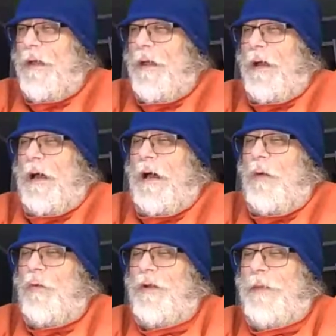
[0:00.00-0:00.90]
Uh,
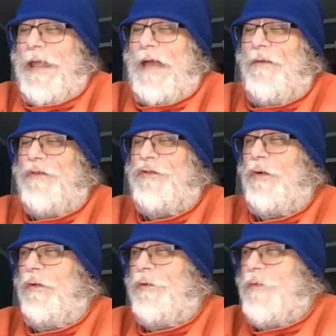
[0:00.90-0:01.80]
we're going to be having
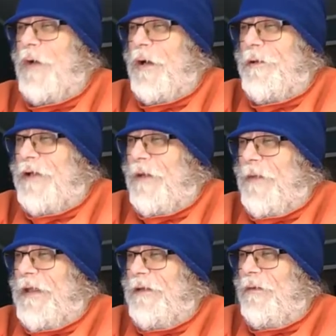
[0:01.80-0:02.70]
Joe Lujan come
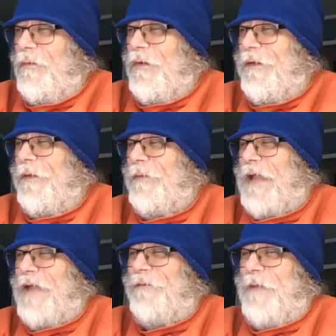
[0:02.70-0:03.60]
in with some
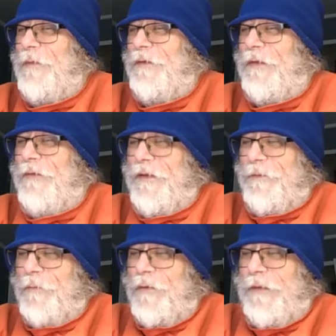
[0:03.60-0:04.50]
cast members of his
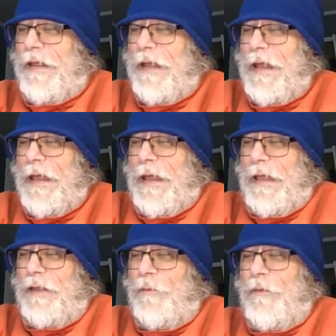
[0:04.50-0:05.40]
movie,
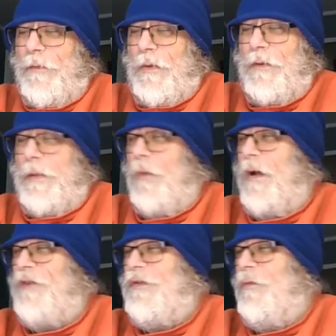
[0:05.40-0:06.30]
and the movie we're going to be
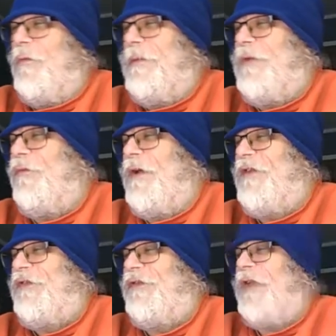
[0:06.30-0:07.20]
watching will be
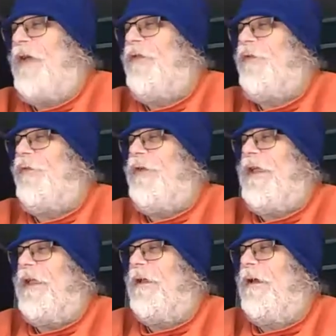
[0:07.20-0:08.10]
Rust
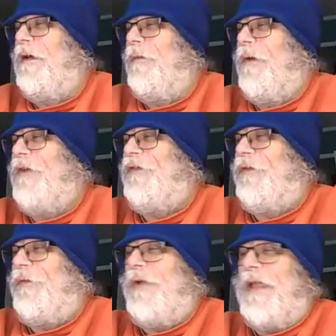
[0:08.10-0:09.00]
Three. Rust
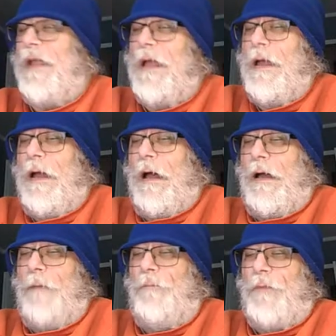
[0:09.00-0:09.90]
Three.
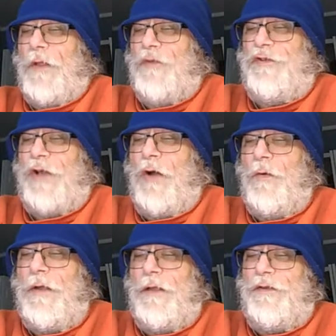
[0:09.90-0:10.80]
Uh,
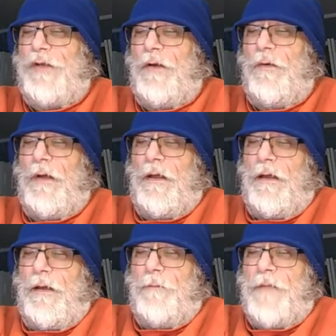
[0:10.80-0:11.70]
Joe Joe uh,
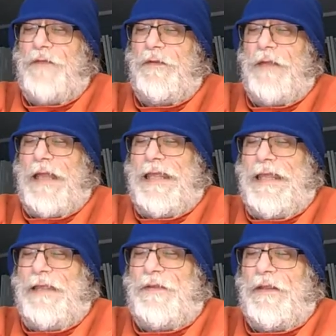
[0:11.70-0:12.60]
uh mentioned that
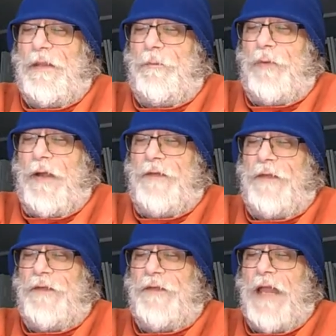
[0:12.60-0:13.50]
he is in the
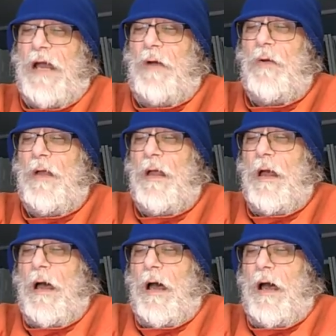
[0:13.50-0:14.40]
process now
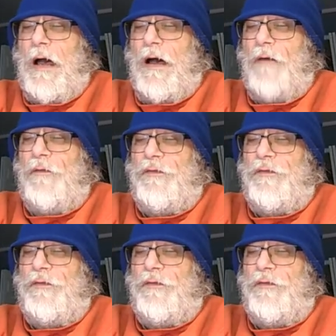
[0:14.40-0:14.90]
of